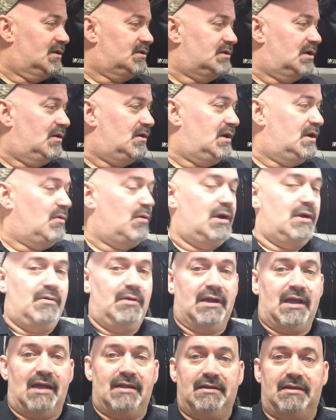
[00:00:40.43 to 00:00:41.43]
So anyway,
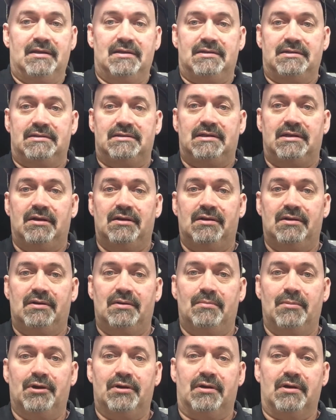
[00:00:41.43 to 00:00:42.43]
we got this
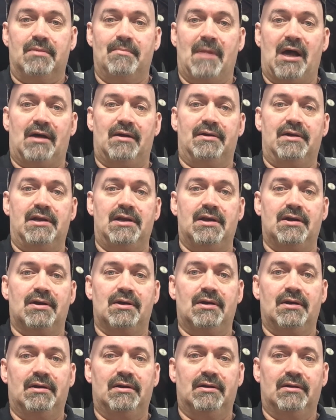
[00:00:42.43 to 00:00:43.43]
here Mercury
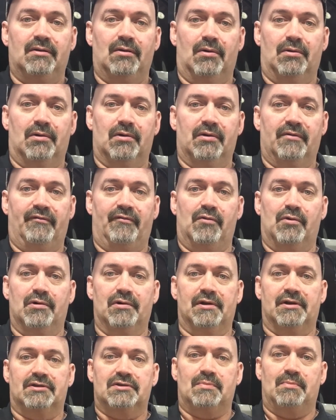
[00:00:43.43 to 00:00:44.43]
Mountaineer or
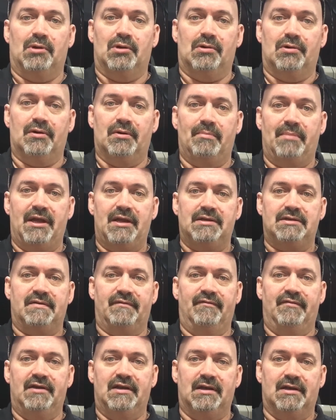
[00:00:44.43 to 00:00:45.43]
Ford Explorer based
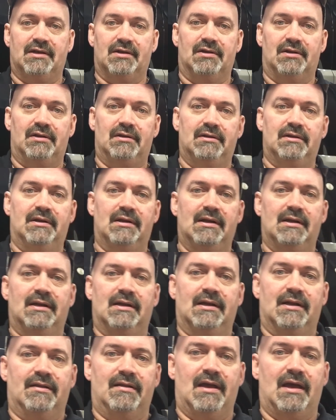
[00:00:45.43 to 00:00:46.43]
vehicle
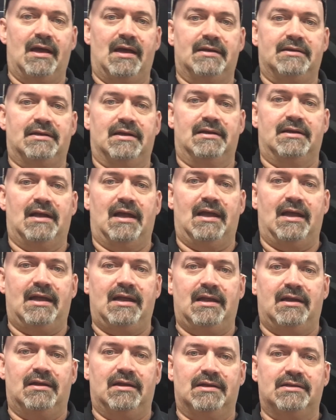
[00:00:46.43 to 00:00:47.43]
that
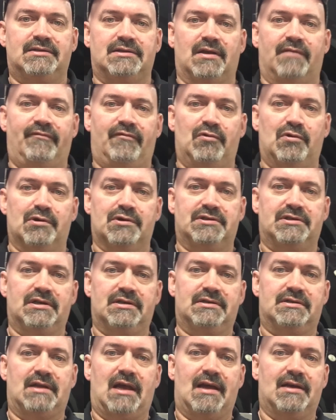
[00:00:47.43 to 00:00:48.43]
today, it's a
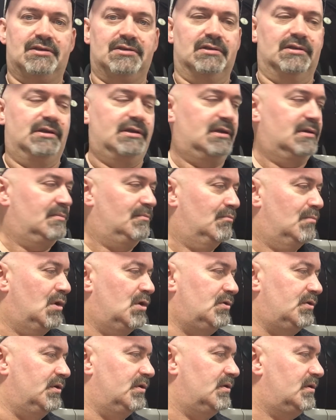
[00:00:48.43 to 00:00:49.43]
4.6 actually
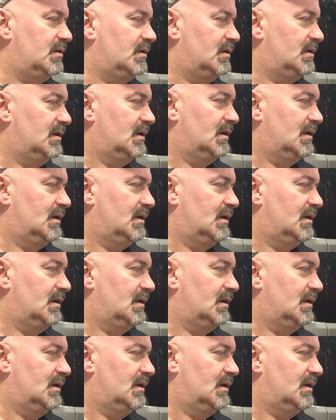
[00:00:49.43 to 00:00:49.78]
motor.